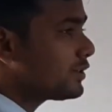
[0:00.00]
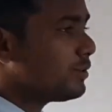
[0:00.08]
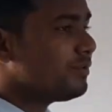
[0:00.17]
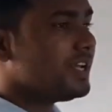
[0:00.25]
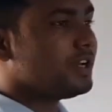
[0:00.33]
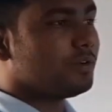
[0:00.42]

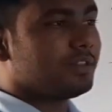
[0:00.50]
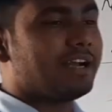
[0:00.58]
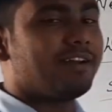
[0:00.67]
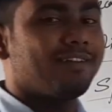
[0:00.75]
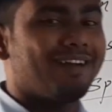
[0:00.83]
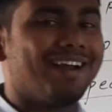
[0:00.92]
So we know
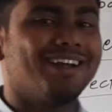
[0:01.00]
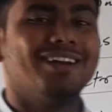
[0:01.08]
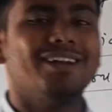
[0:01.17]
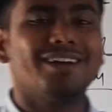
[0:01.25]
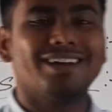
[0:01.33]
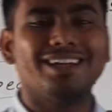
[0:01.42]
that the red
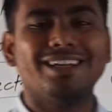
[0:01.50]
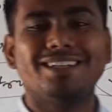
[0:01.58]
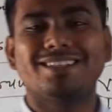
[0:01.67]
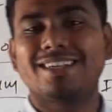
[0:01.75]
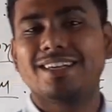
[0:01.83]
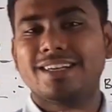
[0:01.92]
color
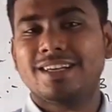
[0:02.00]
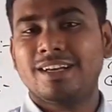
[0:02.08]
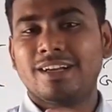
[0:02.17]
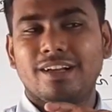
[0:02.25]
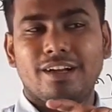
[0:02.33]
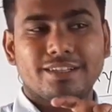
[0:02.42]
is
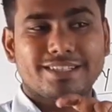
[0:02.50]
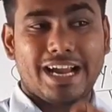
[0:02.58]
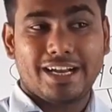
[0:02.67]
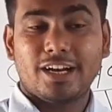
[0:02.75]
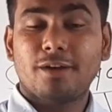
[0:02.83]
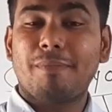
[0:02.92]

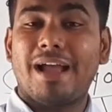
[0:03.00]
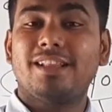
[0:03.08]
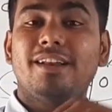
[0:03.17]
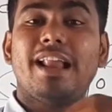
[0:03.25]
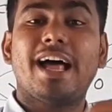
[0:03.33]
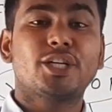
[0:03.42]
scattered by
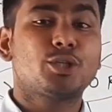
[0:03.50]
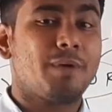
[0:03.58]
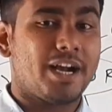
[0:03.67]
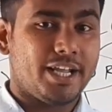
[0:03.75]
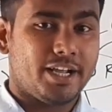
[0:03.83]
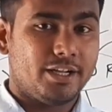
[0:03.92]
the large
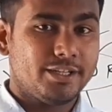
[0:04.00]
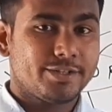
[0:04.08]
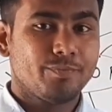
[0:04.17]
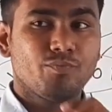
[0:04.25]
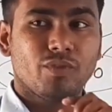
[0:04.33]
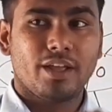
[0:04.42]
particles,
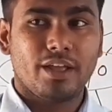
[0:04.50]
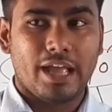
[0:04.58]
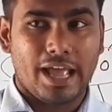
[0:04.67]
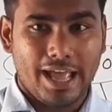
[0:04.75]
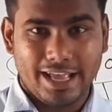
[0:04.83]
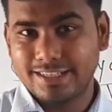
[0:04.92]

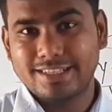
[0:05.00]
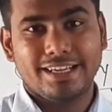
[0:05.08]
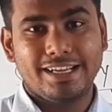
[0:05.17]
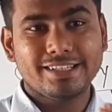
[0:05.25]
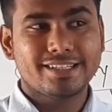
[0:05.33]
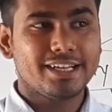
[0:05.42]

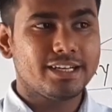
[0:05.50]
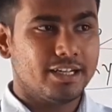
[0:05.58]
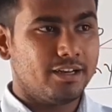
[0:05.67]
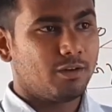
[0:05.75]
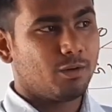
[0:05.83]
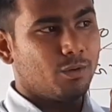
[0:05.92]
as in
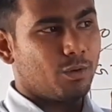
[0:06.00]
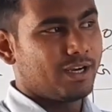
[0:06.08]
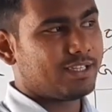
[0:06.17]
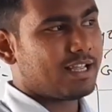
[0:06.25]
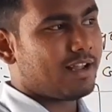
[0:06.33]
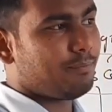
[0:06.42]
signal, what
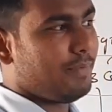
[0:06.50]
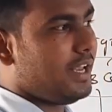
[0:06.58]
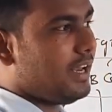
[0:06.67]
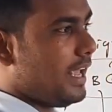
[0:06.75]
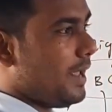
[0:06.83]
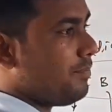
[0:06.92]
is our main
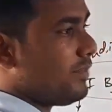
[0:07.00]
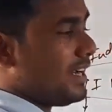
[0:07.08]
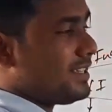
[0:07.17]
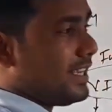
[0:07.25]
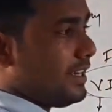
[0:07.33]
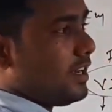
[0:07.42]
aim?
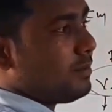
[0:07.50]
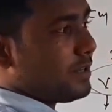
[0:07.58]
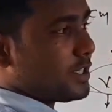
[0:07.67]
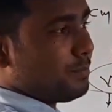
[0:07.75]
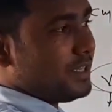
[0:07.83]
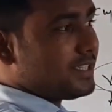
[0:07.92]
That signal
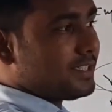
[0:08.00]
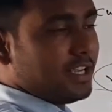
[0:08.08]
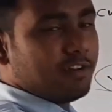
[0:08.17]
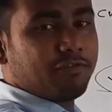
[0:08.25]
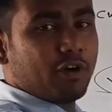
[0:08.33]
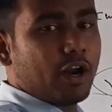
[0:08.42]
must be
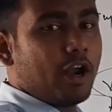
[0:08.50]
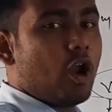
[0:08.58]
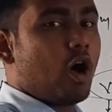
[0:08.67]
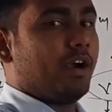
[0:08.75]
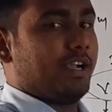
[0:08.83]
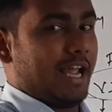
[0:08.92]
seen for a
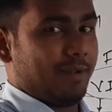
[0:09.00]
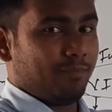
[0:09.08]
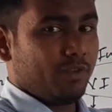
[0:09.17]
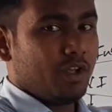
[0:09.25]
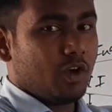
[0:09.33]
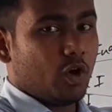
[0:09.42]
long time.
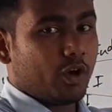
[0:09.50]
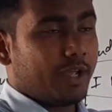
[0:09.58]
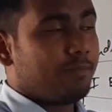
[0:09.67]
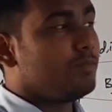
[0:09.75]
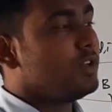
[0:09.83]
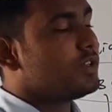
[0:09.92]

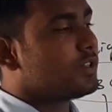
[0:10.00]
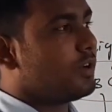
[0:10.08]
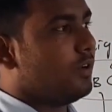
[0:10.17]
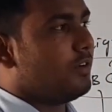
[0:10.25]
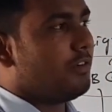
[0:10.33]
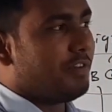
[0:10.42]
Okay,
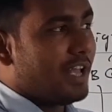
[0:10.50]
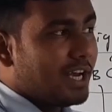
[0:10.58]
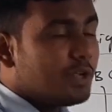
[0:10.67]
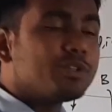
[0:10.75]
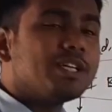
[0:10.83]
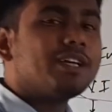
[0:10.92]
so we are
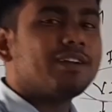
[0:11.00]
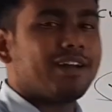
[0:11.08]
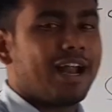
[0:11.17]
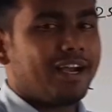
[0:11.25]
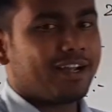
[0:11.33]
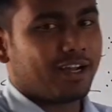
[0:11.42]
using
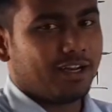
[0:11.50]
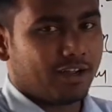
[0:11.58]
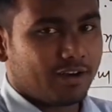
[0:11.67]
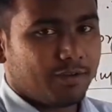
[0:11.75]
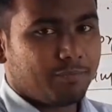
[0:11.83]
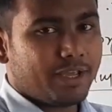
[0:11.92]
red
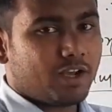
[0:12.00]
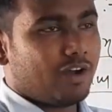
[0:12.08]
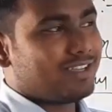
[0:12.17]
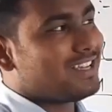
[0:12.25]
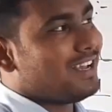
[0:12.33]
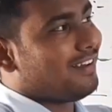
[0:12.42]
color
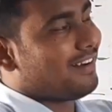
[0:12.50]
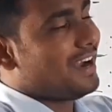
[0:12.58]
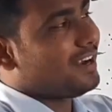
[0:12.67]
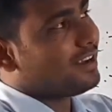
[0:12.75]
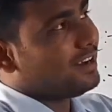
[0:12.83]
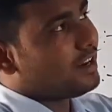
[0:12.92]
because
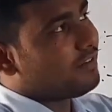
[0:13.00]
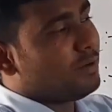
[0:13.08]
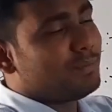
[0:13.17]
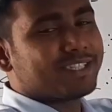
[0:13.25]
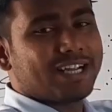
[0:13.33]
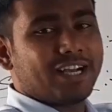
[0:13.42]
red color
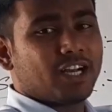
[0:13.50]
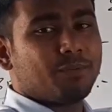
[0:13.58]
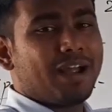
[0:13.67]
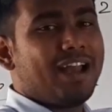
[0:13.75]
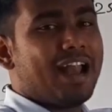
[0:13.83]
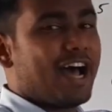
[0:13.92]
will be scattered
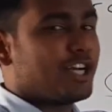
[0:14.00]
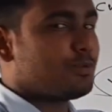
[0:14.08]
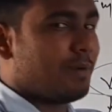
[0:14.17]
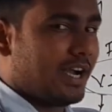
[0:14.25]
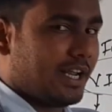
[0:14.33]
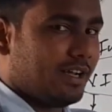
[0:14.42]
by large
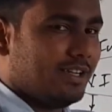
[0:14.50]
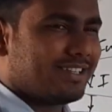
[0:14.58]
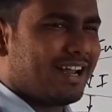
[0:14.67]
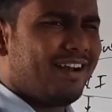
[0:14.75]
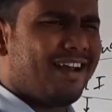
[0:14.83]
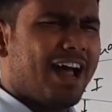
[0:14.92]
particles,
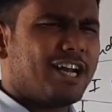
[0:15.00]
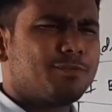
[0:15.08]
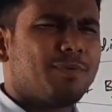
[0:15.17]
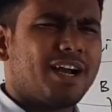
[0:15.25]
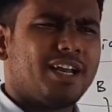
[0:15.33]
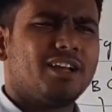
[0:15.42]
and large
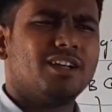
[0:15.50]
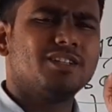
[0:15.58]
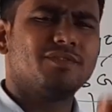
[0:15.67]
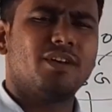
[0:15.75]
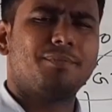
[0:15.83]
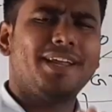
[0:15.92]
particles
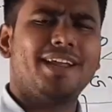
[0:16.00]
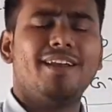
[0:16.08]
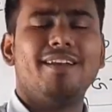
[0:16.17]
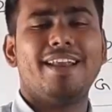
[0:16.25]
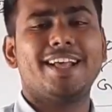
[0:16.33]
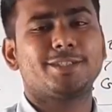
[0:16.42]
will be
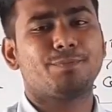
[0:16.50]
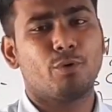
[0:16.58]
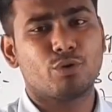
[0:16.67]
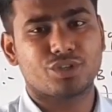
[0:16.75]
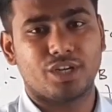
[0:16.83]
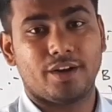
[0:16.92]
in less
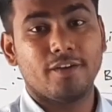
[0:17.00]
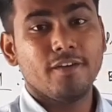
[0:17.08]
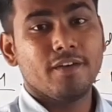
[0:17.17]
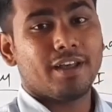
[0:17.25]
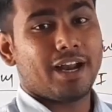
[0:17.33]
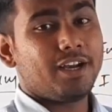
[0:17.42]
portion,
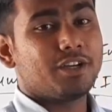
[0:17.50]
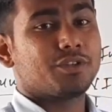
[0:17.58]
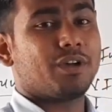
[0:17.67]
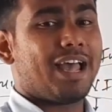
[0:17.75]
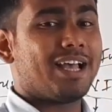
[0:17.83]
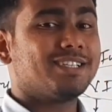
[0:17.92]
right?
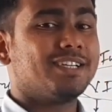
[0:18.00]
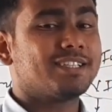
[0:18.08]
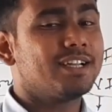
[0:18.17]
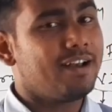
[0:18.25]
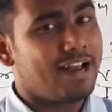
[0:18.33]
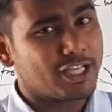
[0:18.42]
So as it is
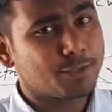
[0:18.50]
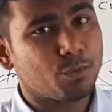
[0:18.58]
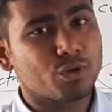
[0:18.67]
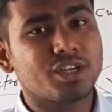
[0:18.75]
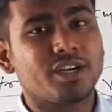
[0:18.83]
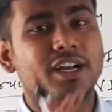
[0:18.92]
in less
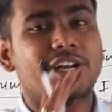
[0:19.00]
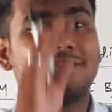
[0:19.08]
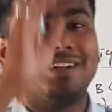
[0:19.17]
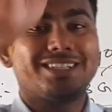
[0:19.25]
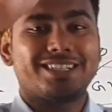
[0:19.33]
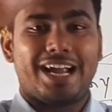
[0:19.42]
portion, it
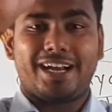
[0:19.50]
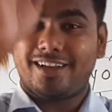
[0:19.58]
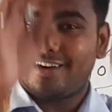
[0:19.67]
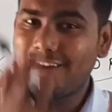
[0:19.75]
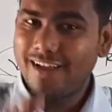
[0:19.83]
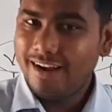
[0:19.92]
will
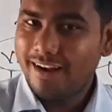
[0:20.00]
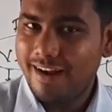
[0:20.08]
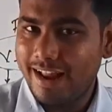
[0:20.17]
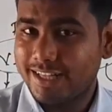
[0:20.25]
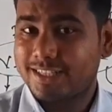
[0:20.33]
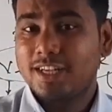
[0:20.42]
scatter
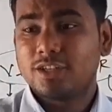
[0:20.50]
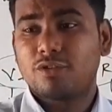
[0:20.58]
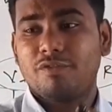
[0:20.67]
less.